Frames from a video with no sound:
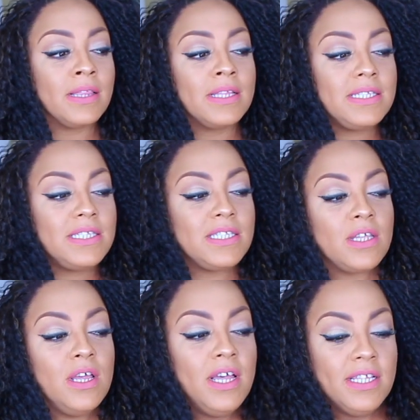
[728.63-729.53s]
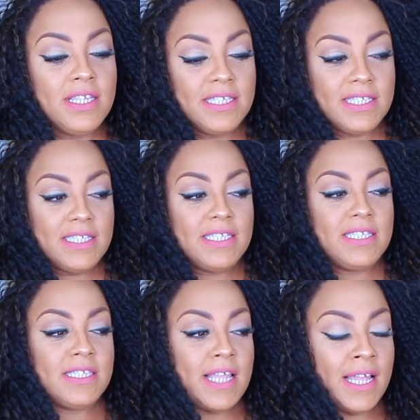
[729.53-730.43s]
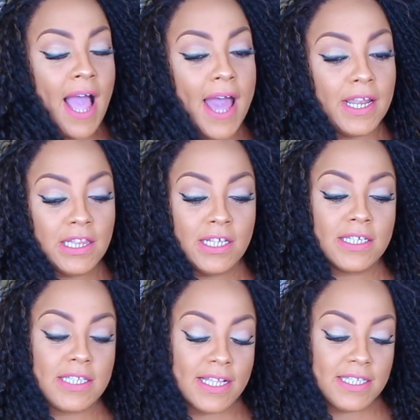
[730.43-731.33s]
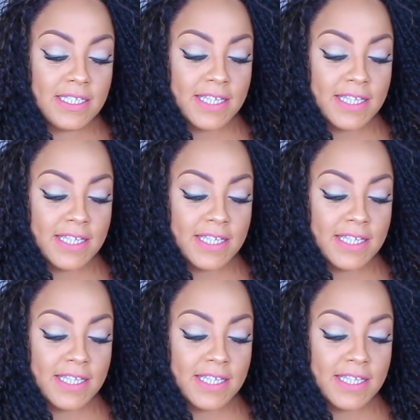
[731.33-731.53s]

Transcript: This is this is the kind of looks and